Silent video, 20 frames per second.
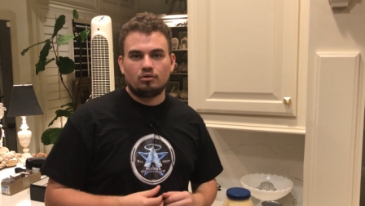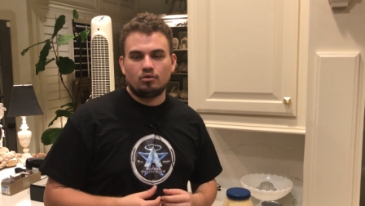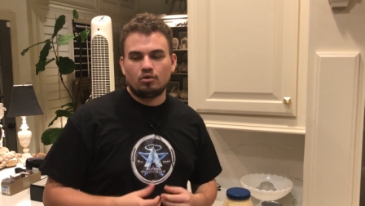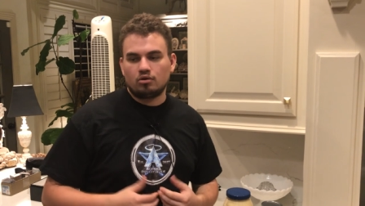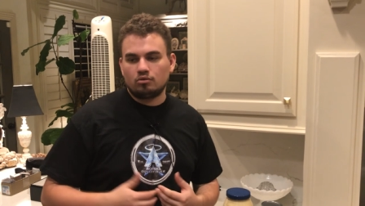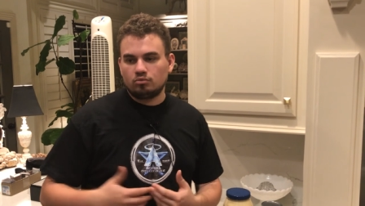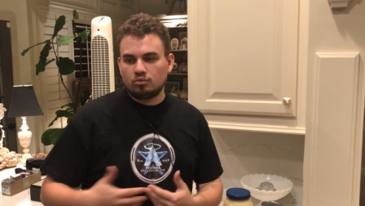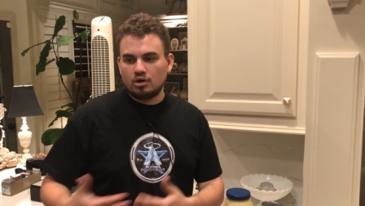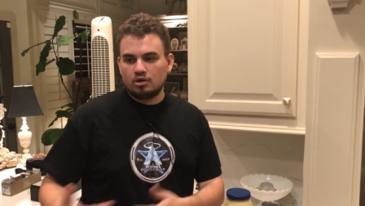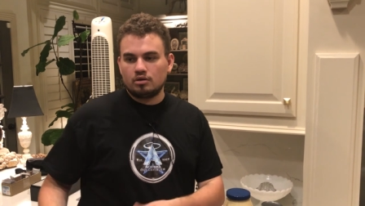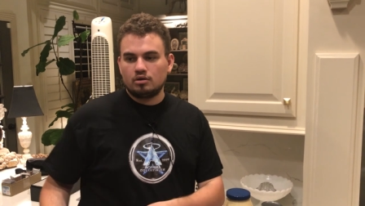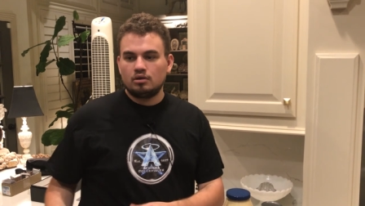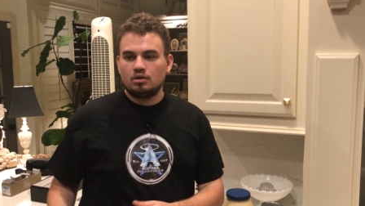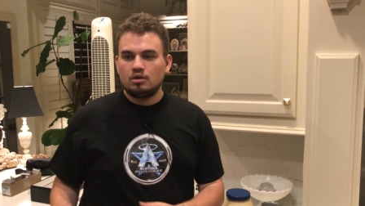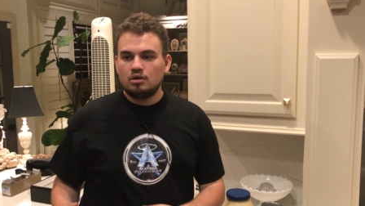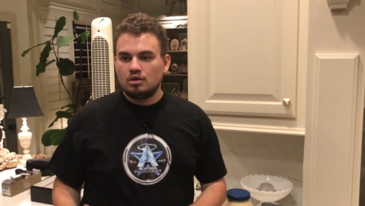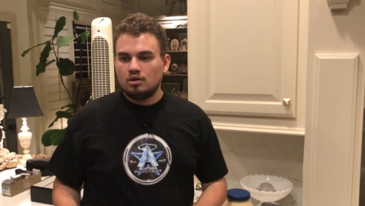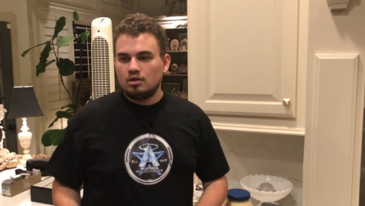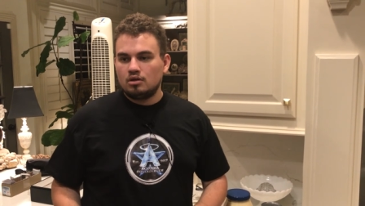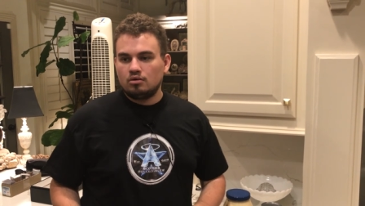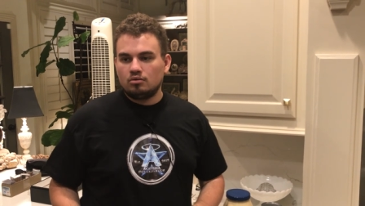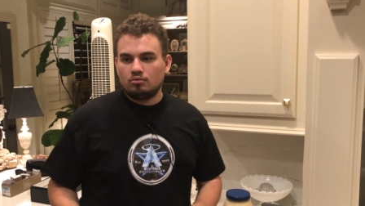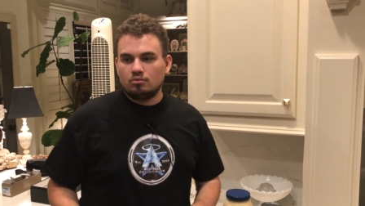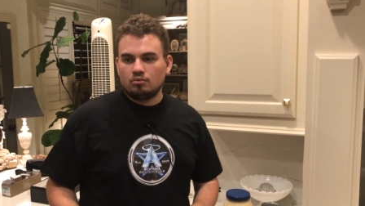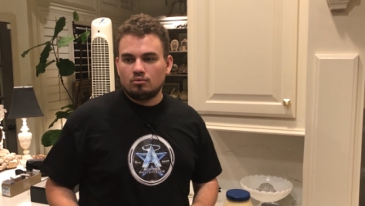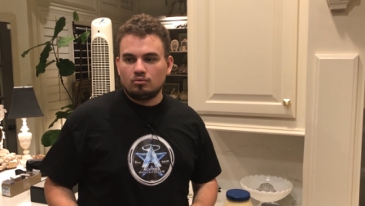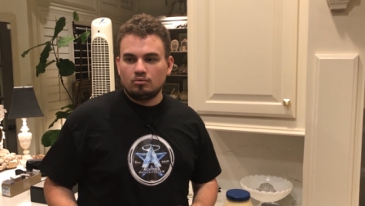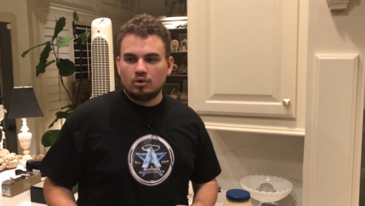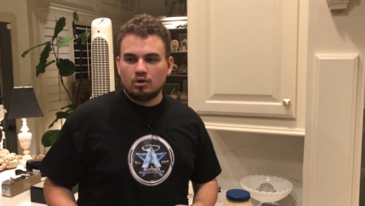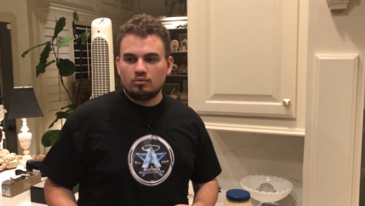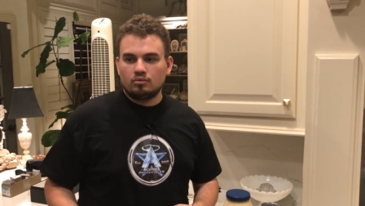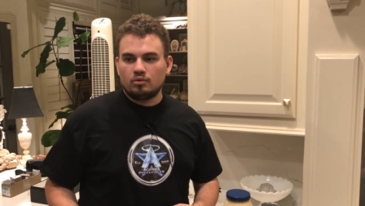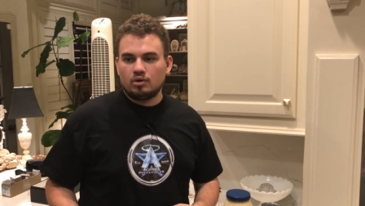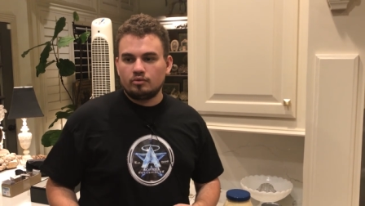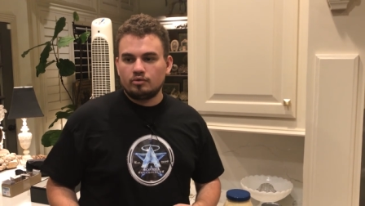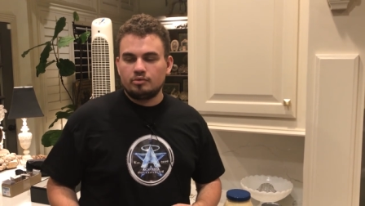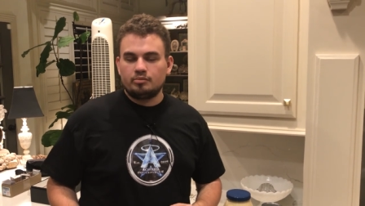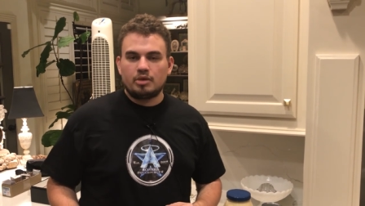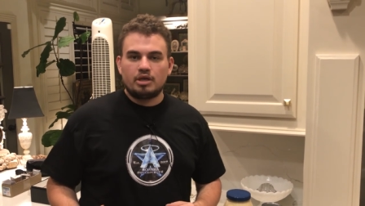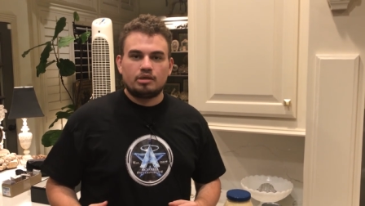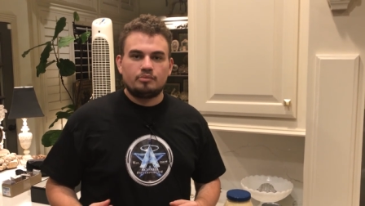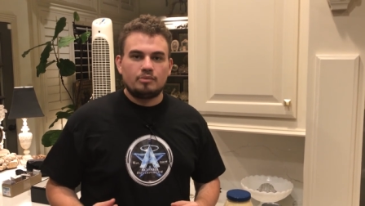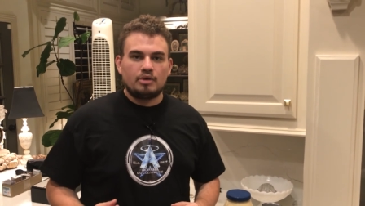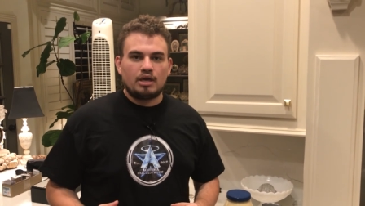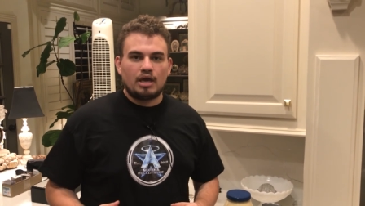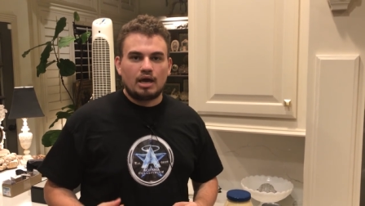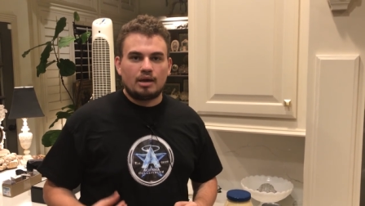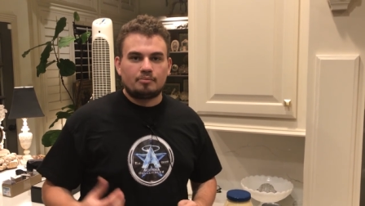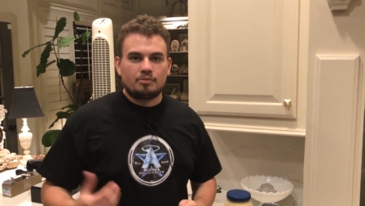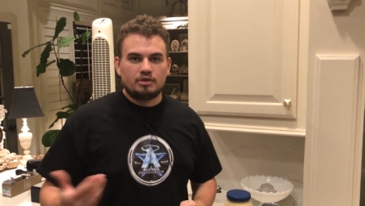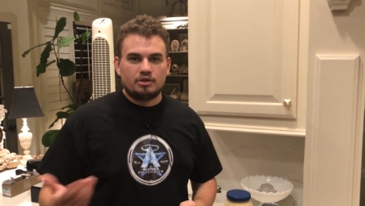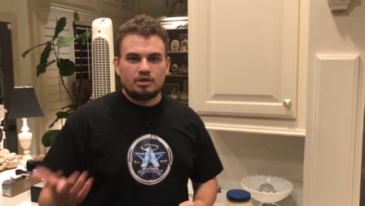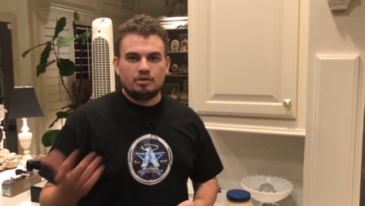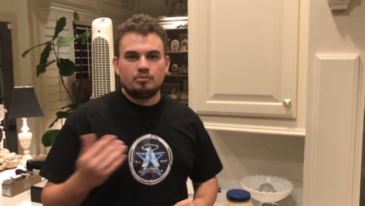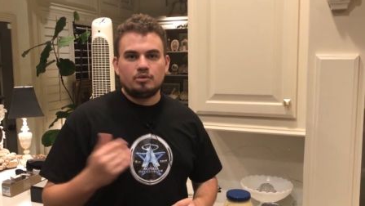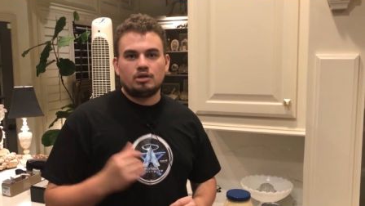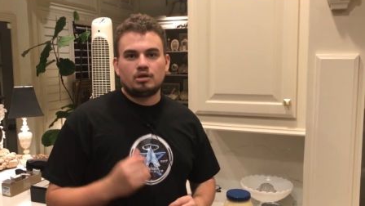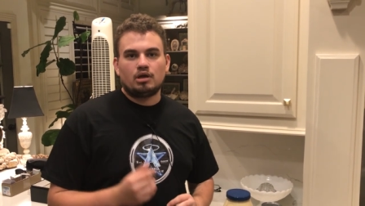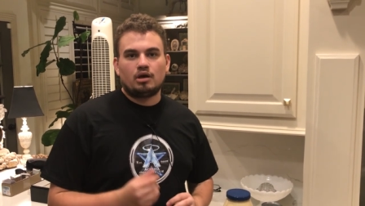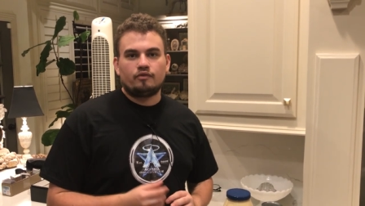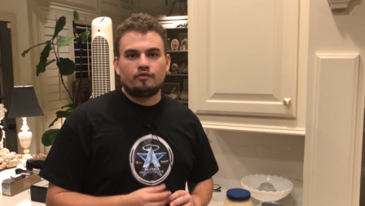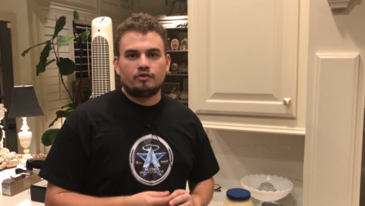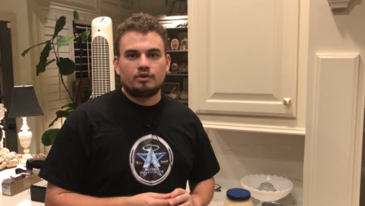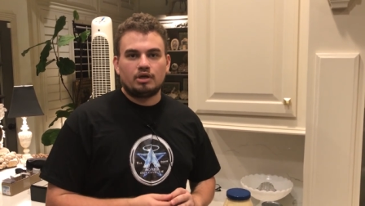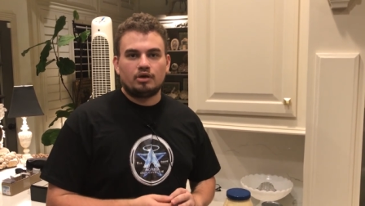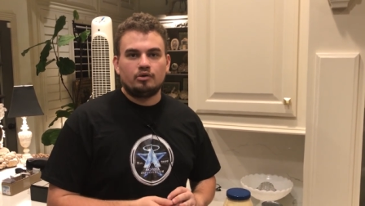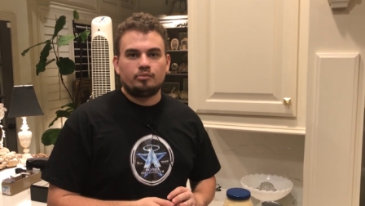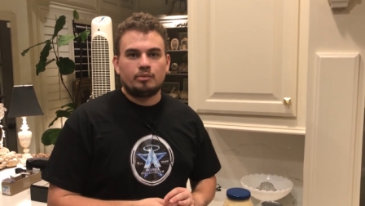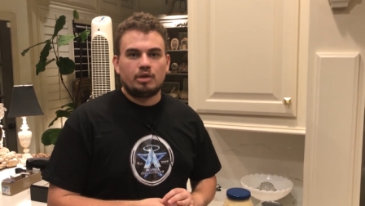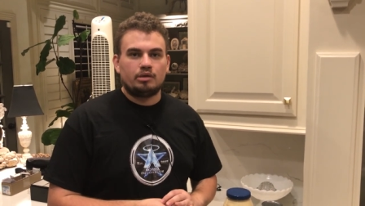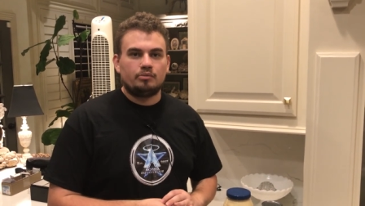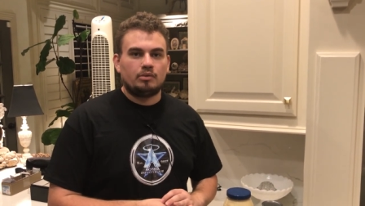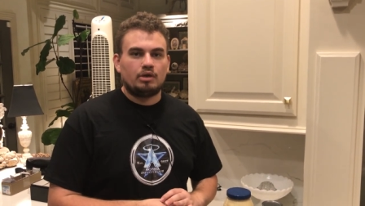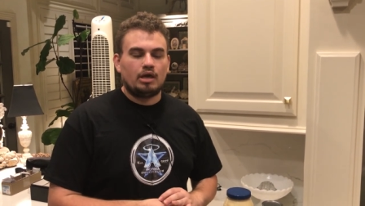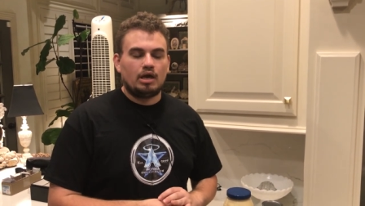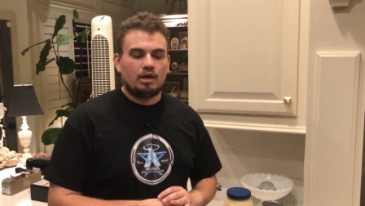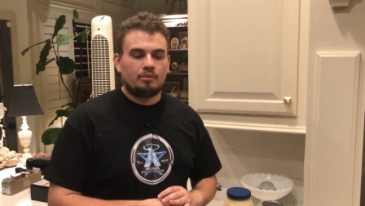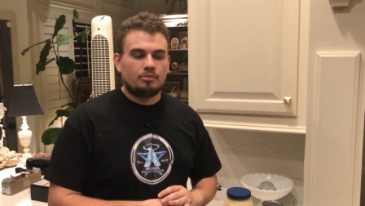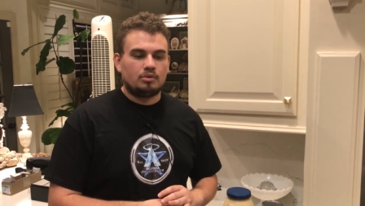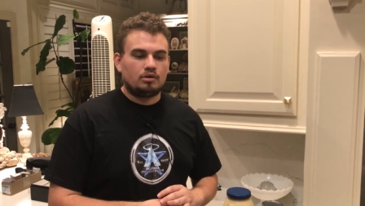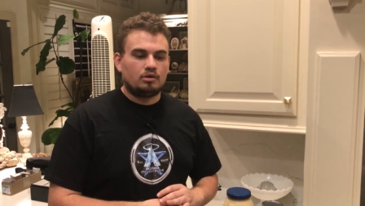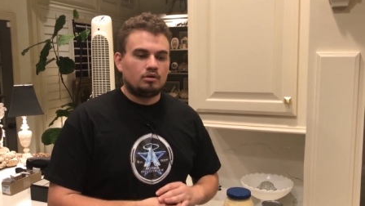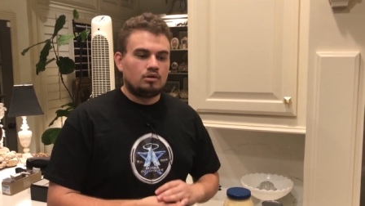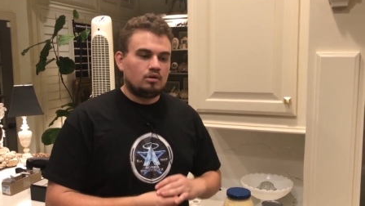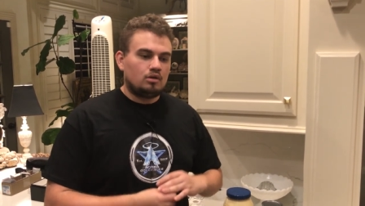Or what, what, what would make me happy? Give me an offer that would make me happy.